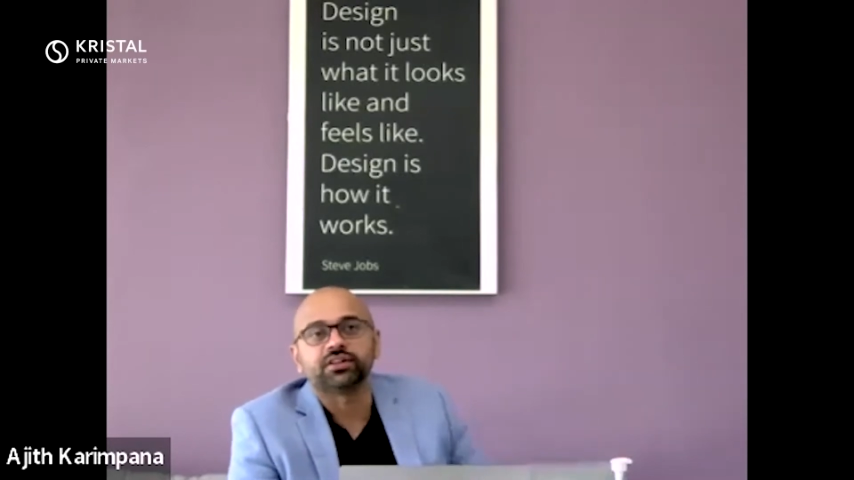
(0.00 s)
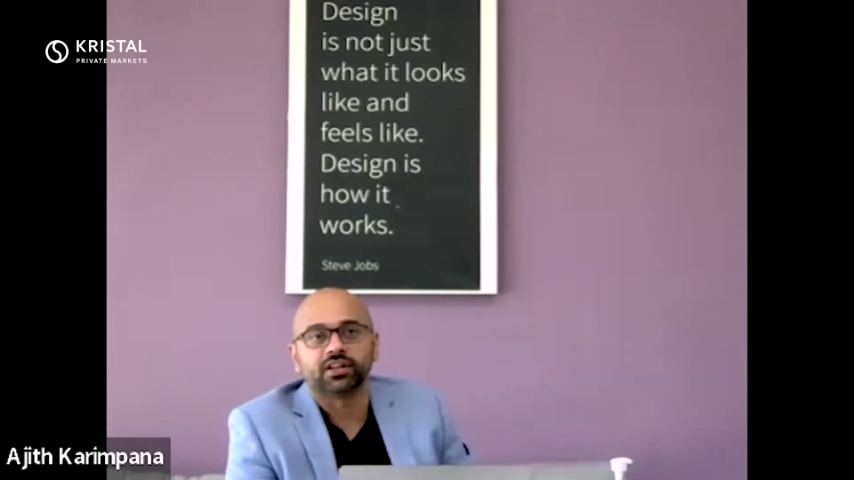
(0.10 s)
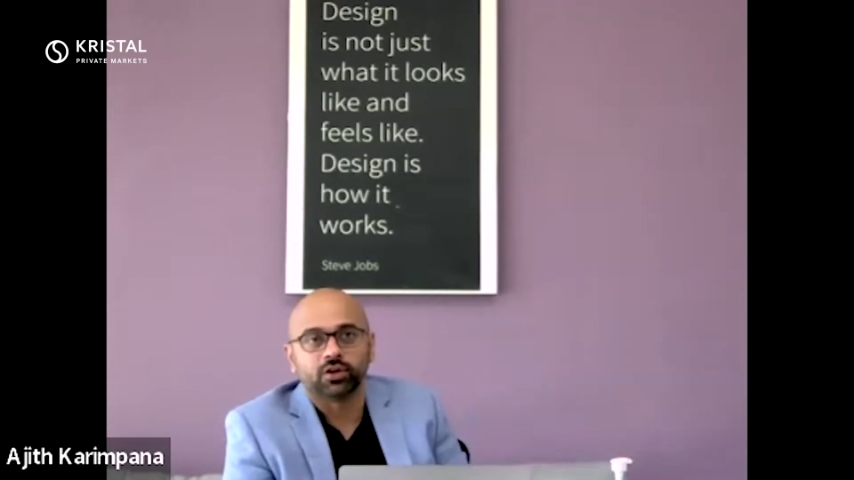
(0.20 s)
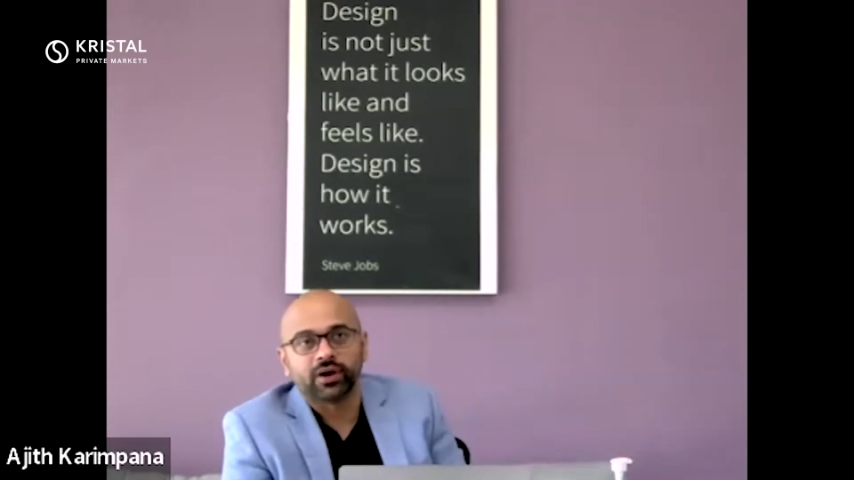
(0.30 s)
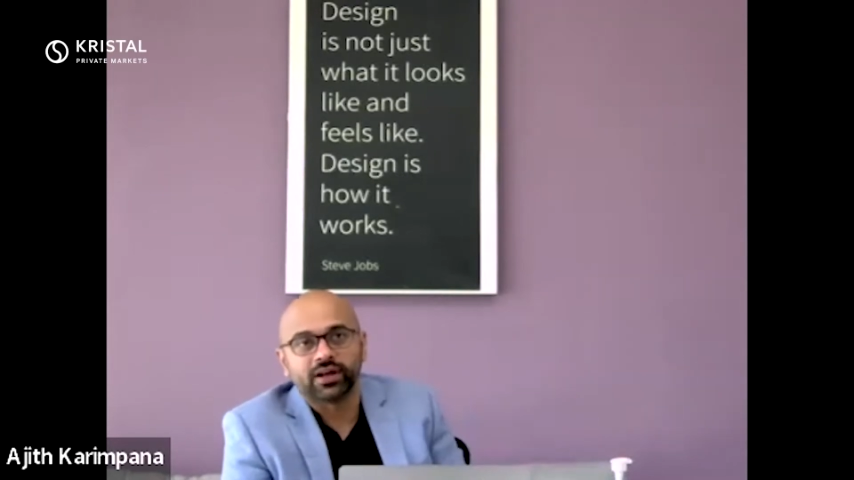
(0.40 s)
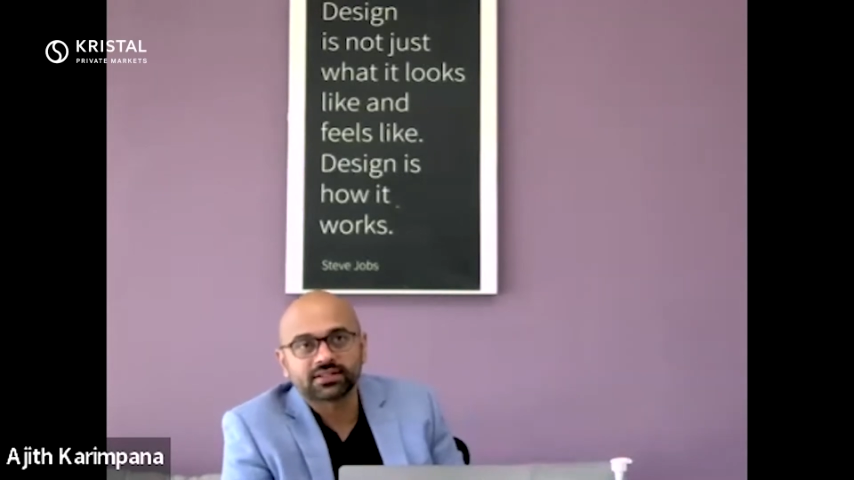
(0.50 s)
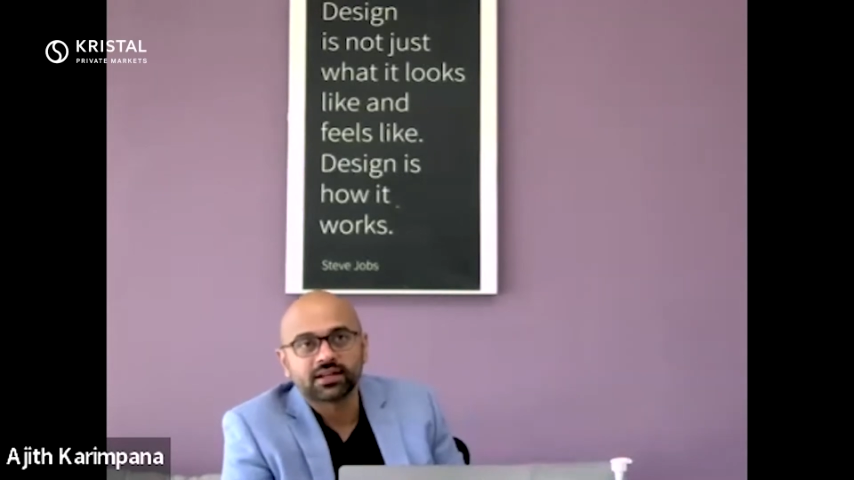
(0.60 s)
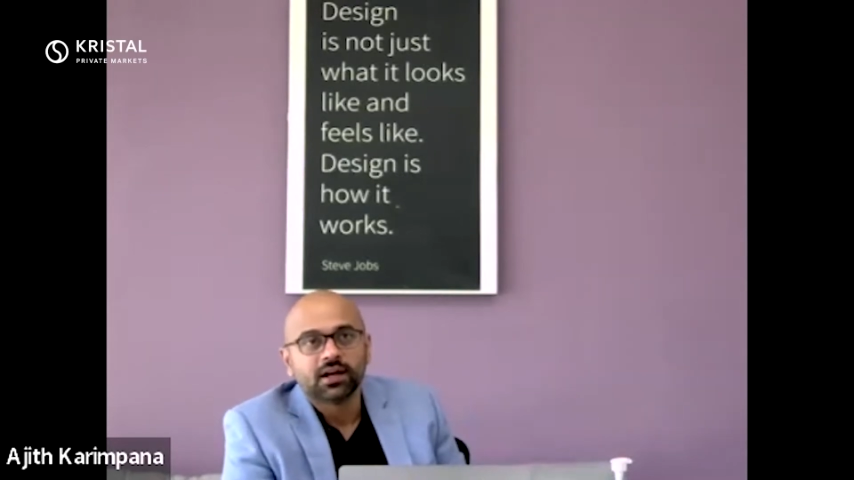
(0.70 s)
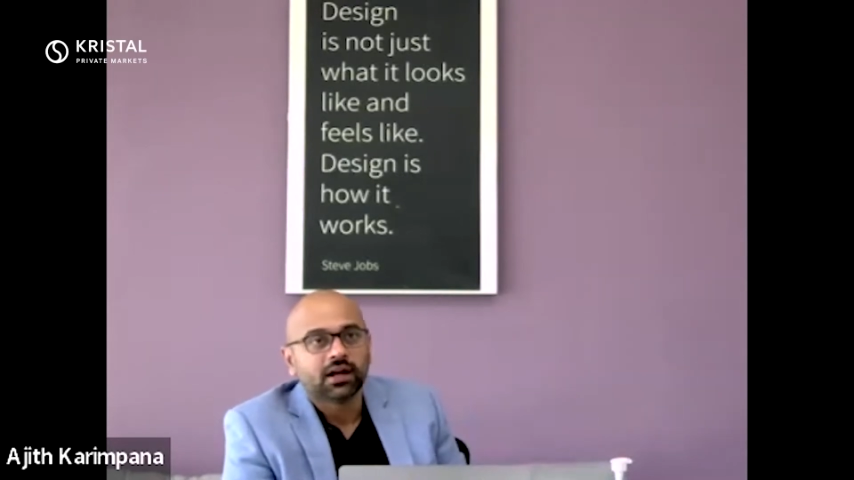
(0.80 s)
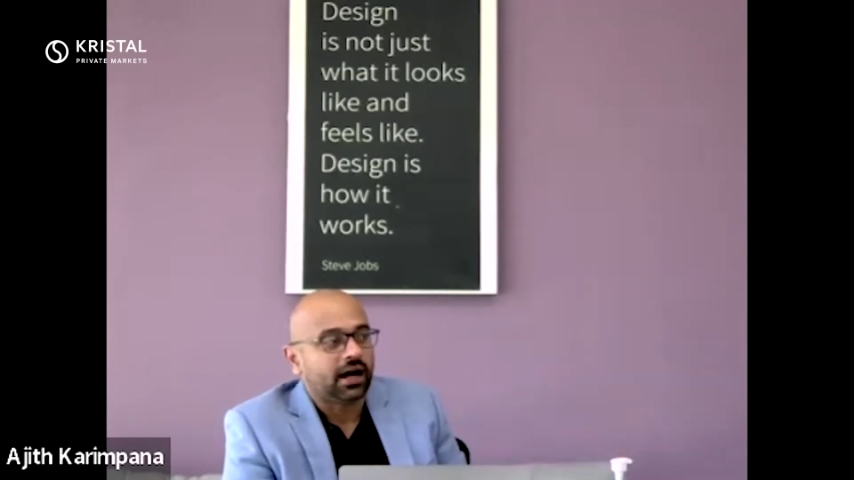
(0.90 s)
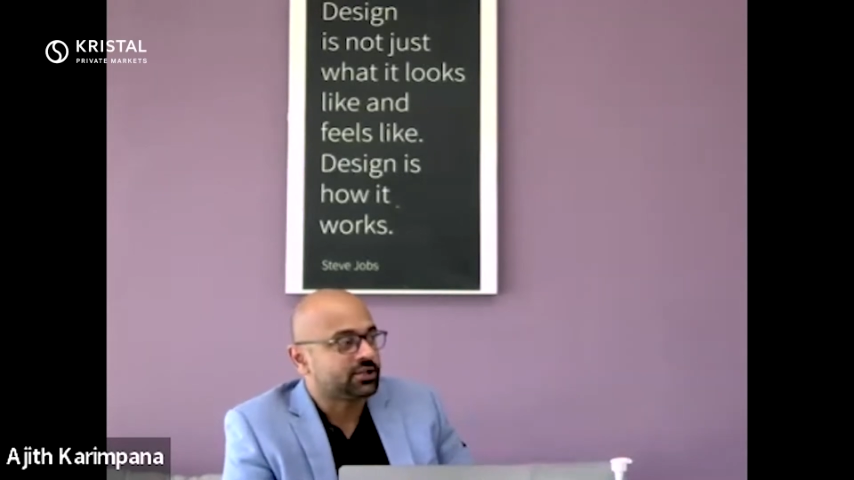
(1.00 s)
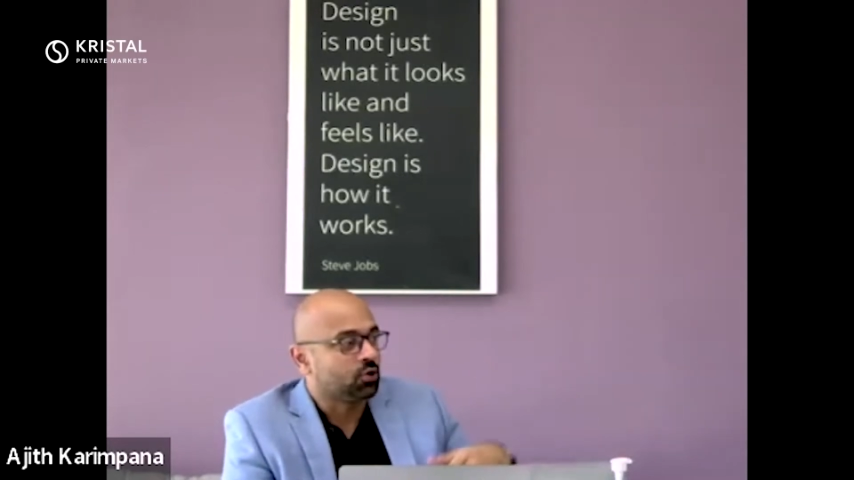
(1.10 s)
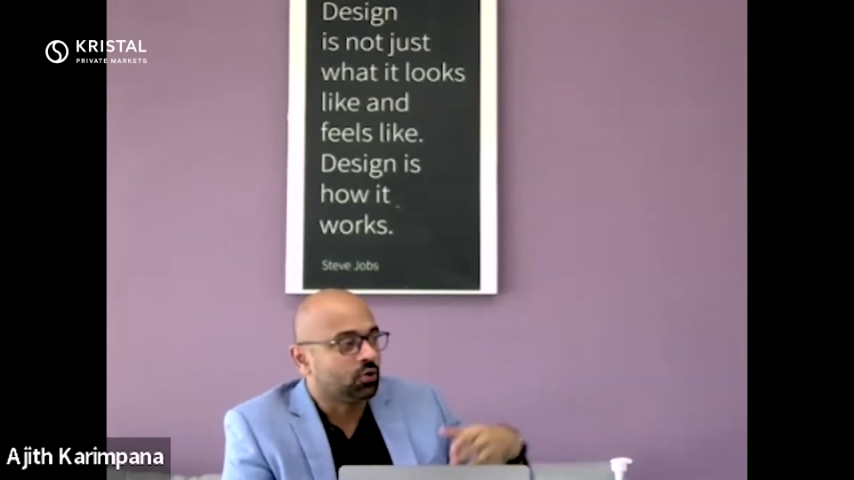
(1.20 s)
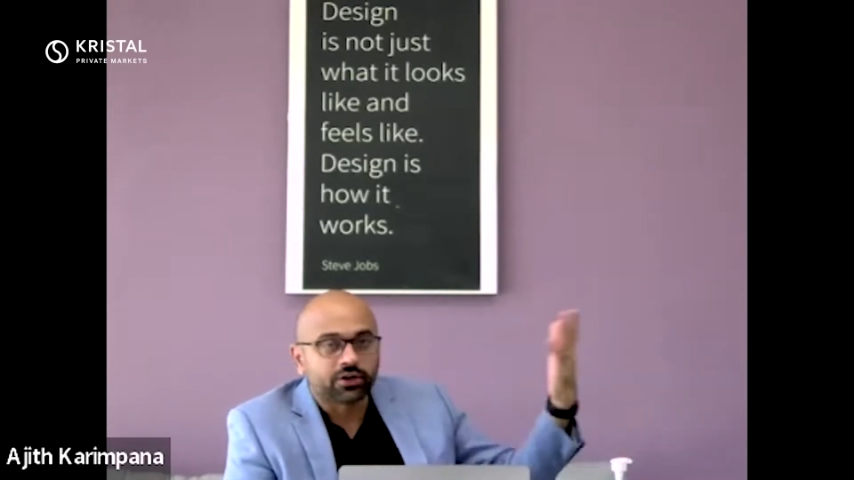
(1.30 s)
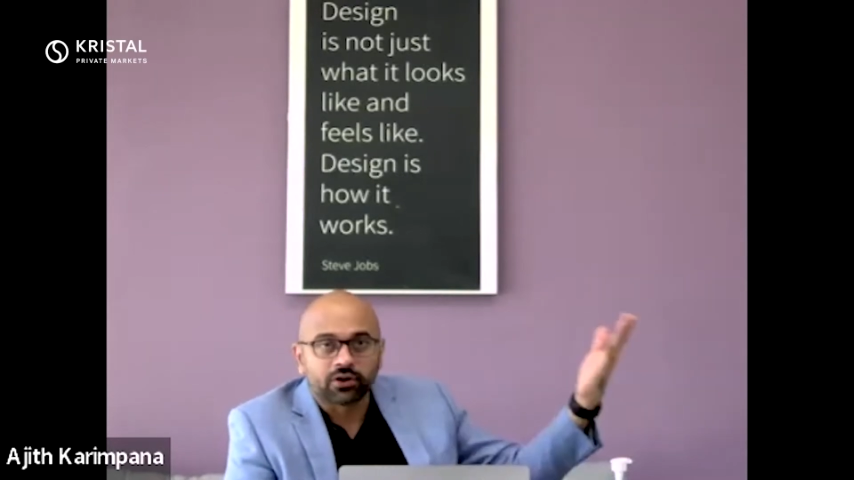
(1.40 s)
in the us i
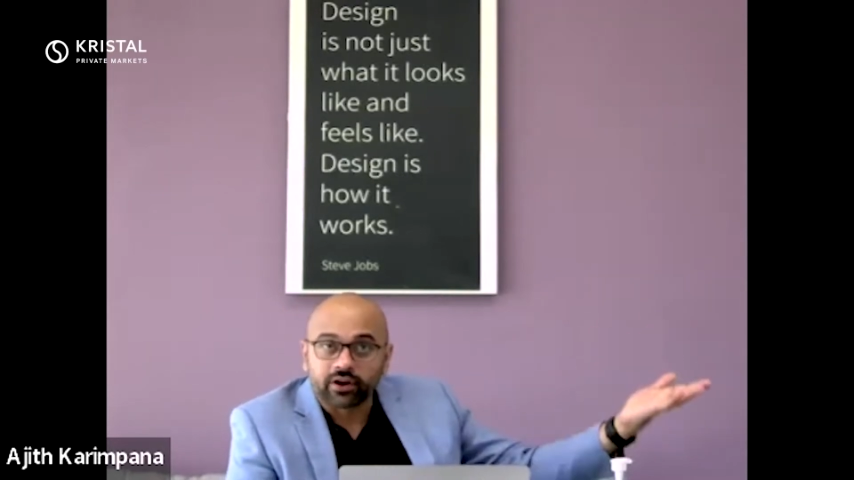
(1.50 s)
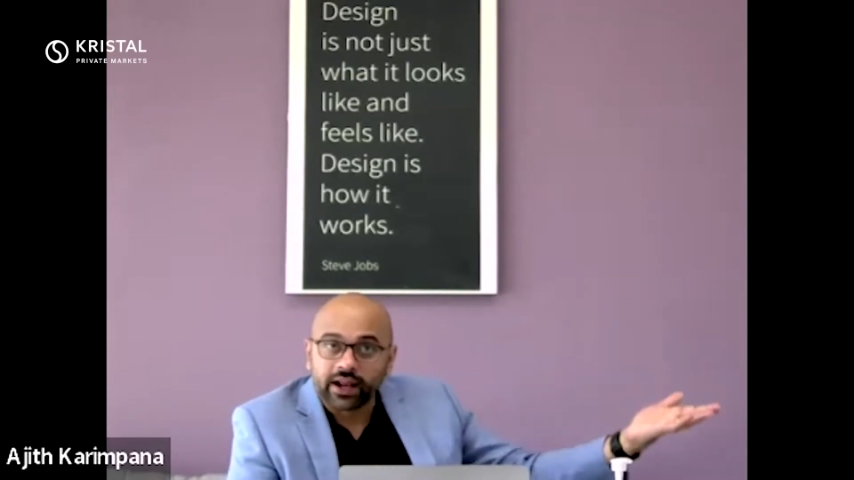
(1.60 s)
sold it on